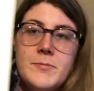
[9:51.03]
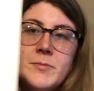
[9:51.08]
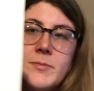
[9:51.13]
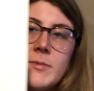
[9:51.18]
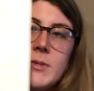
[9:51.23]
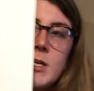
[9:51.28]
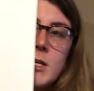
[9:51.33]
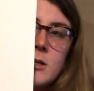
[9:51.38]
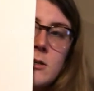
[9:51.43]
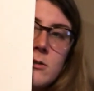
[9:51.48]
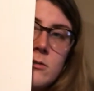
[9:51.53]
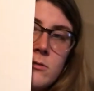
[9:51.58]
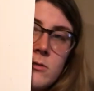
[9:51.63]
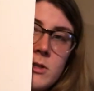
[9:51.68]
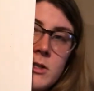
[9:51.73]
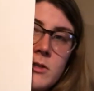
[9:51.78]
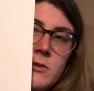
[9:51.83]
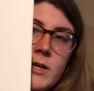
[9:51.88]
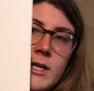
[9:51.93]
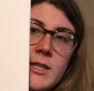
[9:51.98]
And it'll
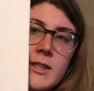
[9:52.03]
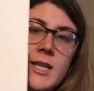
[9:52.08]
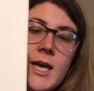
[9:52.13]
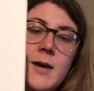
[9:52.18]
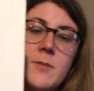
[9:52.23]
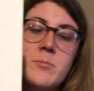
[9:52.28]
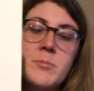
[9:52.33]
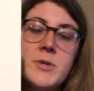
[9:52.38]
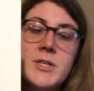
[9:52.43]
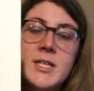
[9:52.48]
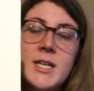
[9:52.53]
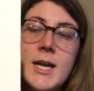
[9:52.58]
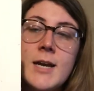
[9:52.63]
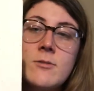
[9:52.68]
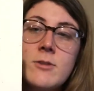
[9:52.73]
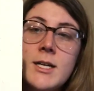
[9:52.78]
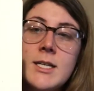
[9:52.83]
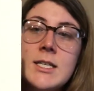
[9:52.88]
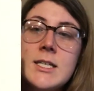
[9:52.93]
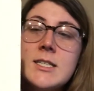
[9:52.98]
look like that. But now
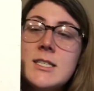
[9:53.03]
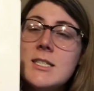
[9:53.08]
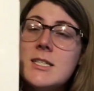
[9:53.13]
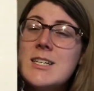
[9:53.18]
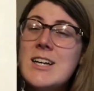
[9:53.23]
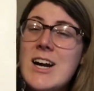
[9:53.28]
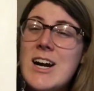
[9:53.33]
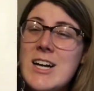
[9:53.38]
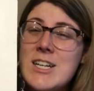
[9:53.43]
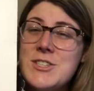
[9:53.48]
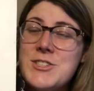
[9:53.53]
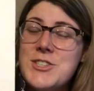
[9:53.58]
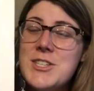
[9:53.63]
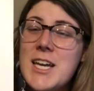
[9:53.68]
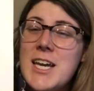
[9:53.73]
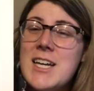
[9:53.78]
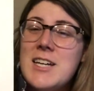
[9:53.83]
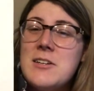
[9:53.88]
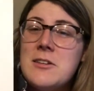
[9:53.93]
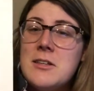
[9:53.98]
I need to
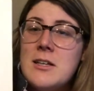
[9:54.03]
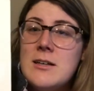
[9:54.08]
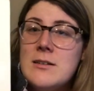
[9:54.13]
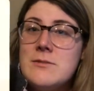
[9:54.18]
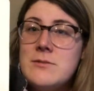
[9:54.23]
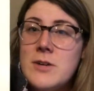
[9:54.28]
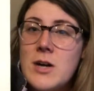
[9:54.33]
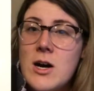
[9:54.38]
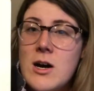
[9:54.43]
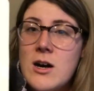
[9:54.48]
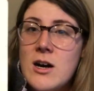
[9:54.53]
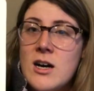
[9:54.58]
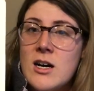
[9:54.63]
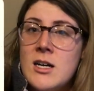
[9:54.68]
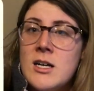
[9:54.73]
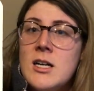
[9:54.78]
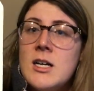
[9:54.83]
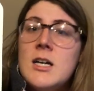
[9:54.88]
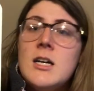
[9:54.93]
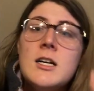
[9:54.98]
conjugate lavar
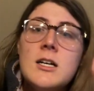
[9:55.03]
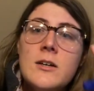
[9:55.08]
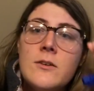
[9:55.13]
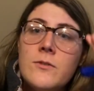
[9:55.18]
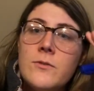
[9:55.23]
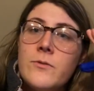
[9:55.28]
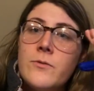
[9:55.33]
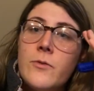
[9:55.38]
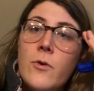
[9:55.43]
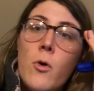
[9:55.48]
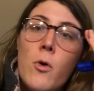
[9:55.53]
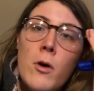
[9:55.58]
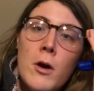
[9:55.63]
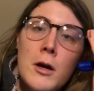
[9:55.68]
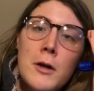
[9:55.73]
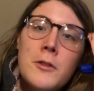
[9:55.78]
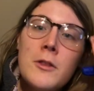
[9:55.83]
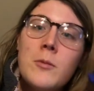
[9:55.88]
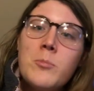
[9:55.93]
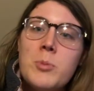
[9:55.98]

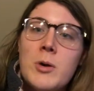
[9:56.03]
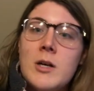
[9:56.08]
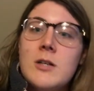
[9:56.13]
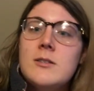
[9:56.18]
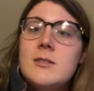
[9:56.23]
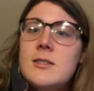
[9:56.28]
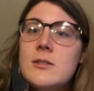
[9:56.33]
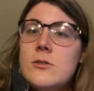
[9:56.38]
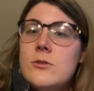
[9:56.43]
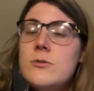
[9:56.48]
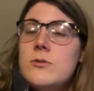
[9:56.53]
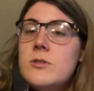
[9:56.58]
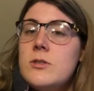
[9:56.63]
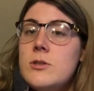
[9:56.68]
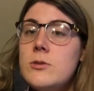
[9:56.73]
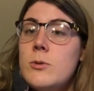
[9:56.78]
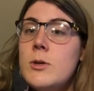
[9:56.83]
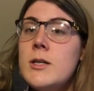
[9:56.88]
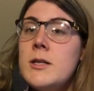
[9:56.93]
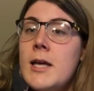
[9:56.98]
for the person who's
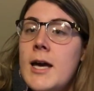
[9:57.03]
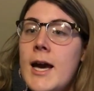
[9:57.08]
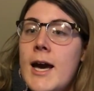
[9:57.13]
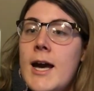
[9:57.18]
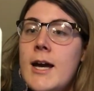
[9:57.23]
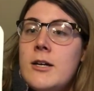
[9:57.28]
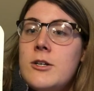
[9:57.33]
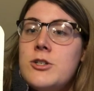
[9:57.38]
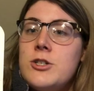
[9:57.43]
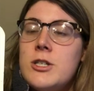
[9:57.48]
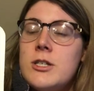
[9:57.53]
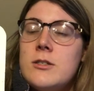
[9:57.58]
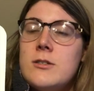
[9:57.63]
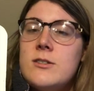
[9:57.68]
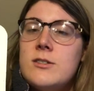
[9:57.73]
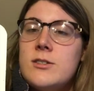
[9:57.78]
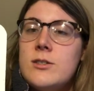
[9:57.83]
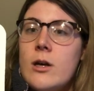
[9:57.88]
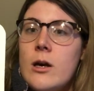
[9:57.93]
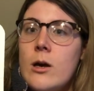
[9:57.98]
doing the action.
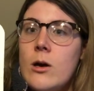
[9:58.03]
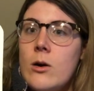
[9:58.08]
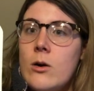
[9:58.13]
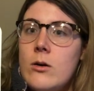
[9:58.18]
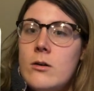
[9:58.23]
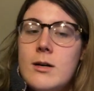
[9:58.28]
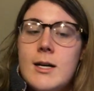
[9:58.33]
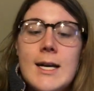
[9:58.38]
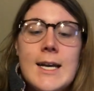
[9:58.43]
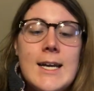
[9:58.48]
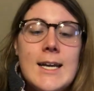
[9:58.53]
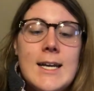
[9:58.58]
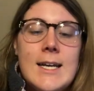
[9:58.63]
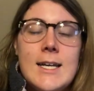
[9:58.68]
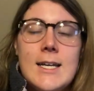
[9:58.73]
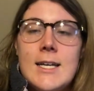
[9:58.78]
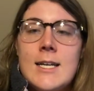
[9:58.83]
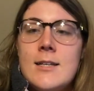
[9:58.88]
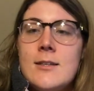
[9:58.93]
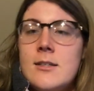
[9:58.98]
So
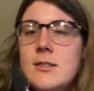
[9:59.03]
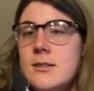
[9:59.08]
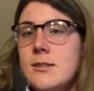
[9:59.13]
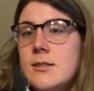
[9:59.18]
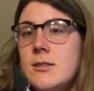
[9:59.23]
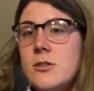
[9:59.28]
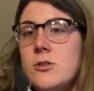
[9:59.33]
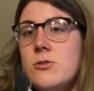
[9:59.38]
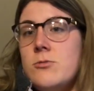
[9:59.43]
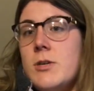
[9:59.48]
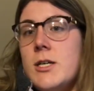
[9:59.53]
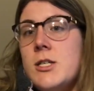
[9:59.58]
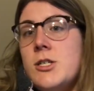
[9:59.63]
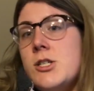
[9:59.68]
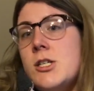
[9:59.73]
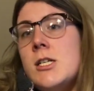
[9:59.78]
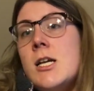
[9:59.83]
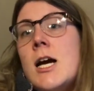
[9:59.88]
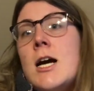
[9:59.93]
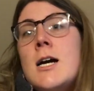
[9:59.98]
in this
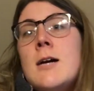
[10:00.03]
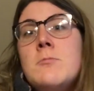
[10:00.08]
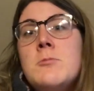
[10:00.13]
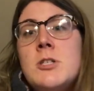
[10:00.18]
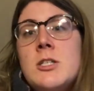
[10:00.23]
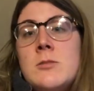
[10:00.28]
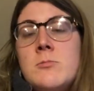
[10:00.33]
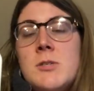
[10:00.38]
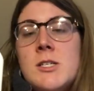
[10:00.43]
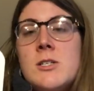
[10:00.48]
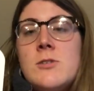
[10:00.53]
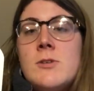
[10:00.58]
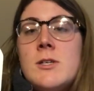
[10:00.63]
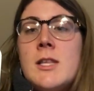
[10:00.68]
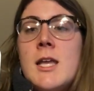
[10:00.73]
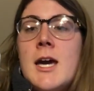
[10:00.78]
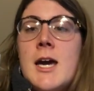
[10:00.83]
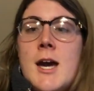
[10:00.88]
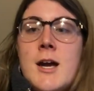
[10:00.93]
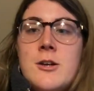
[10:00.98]
situation, I'm going to be doing
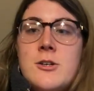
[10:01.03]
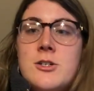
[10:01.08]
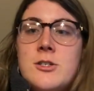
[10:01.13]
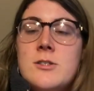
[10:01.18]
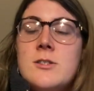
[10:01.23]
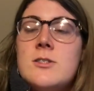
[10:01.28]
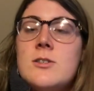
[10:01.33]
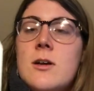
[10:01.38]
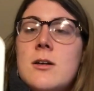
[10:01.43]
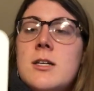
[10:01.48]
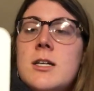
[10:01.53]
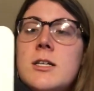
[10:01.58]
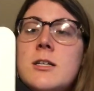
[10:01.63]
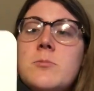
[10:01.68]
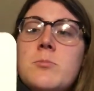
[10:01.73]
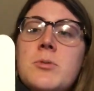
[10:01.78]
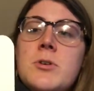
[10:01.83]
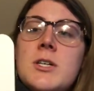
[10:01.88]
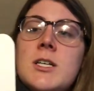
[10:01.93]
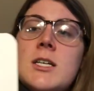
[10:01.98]
the action, so I need to
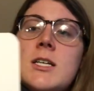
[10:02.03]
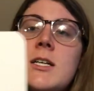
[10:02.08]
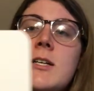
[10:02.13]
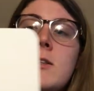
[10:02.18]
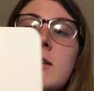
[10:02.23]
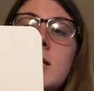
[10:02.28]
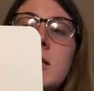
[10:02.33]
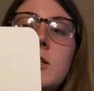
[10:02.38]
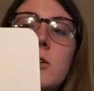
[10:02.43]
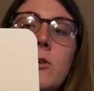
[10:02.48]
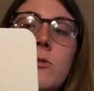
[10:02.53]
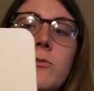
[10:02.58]
put it in the yo